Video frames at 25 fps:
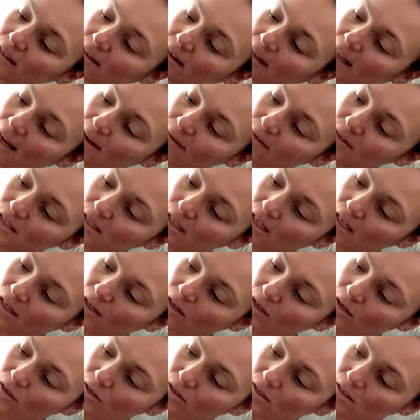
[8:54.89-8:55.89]
life
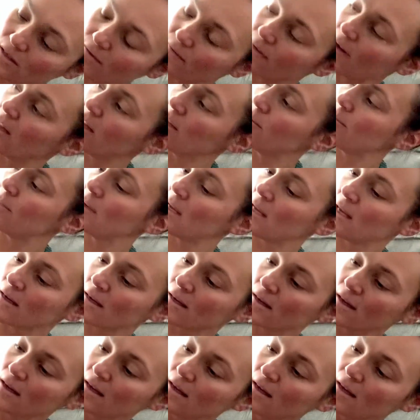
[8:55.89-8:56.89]
skills,
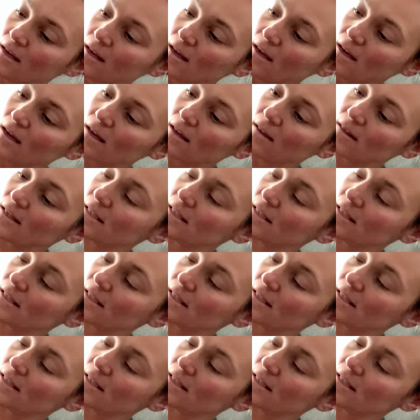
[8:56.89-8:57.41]
developing the